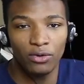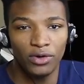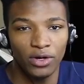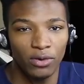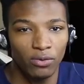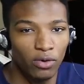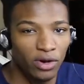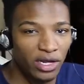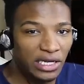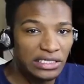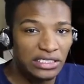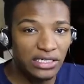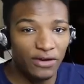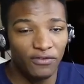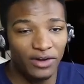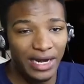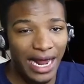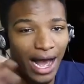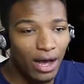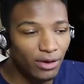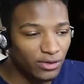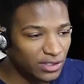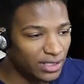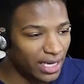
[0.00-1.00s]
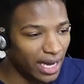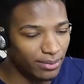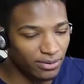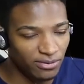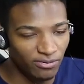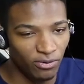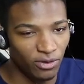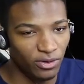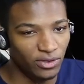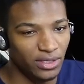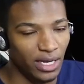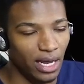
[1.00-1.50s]
it going to work in different house types
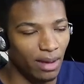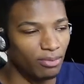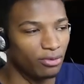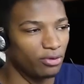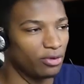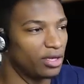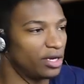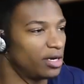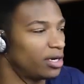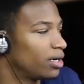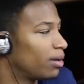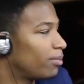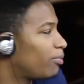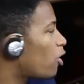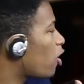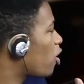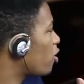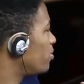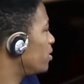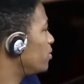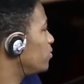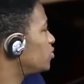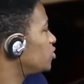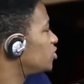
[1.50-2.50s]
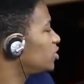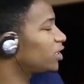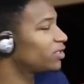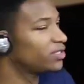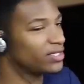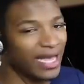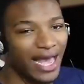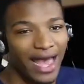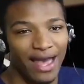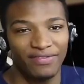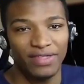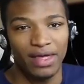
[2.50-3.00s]
for example in an apartment which
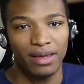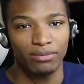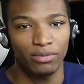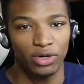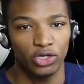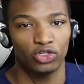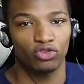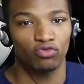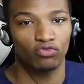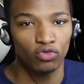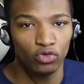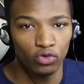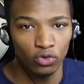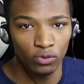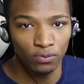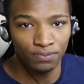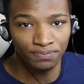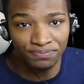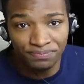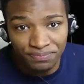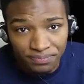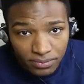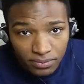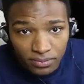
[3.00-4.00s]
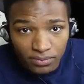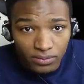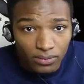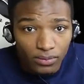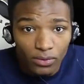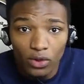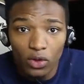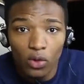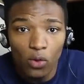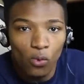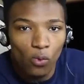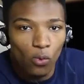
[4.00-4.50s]
doesn't have that much room
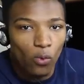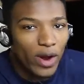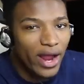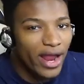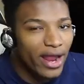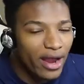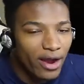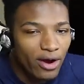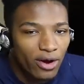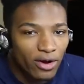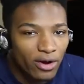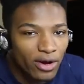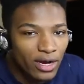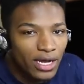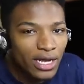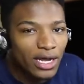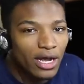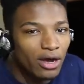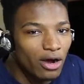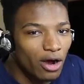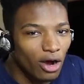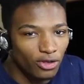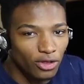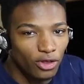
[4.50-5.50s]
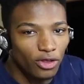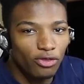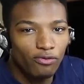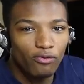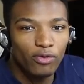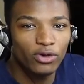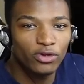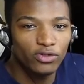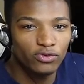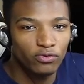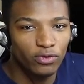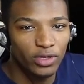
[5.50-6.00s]
where are the
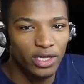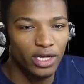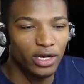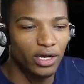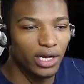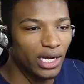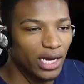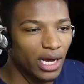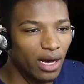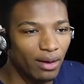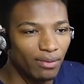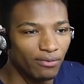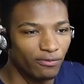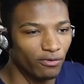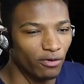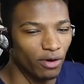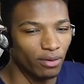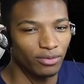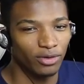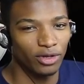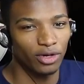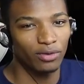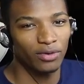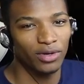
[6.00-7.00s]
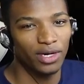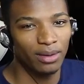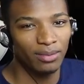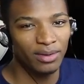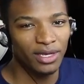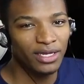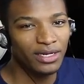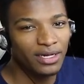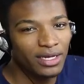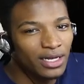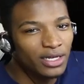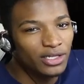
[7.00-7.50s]
thrills really going to come from? You know what I
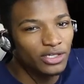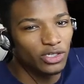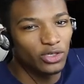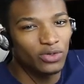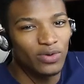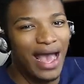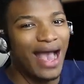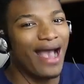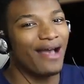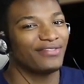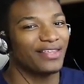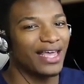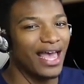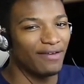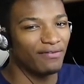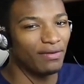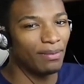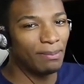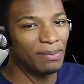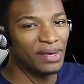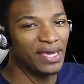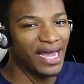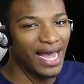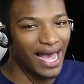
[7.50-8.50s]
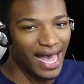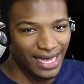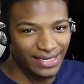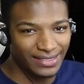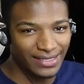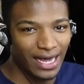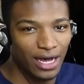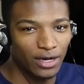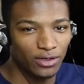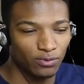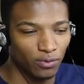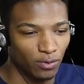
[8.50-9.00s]
mean? Do you have to have a big
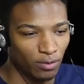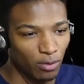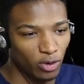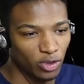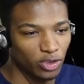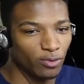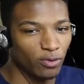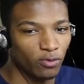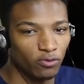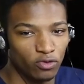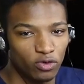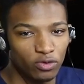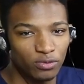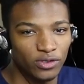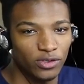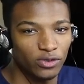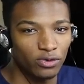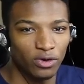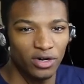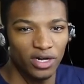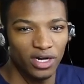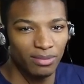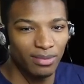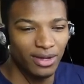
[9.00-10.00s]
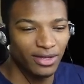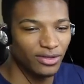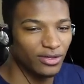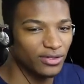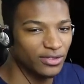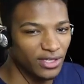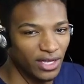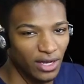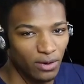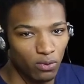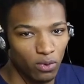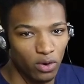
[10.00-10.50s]
ass house with multiple rooms in order to make
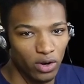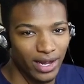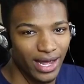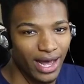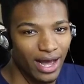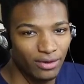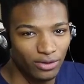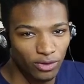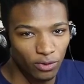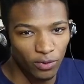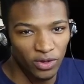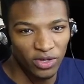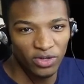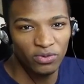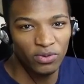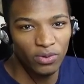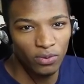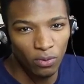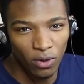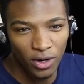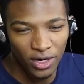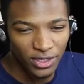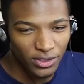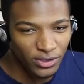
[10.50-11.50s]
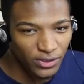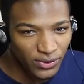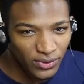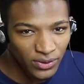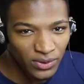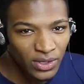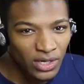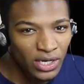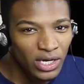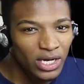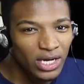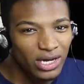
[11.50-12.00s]
this thing work out the way you would want it
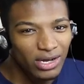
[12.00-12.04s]
to?